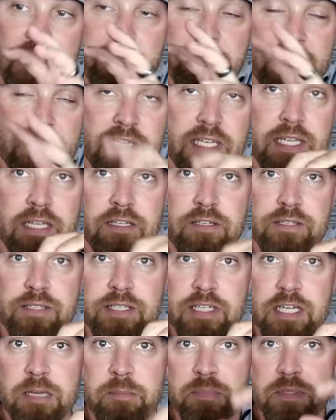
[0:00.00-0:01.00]
particular
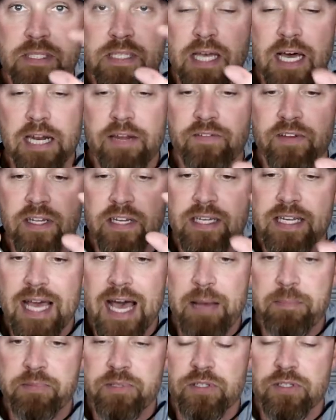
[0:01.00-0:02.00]
setup is kind of an
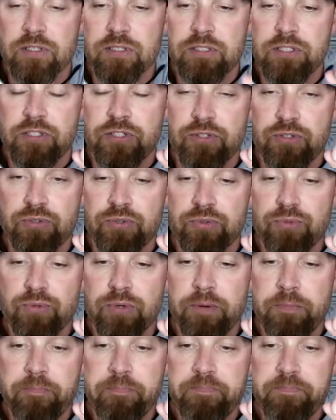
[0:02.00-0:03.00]
adapter
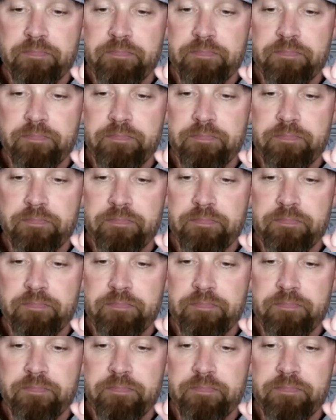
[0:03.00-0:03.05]
to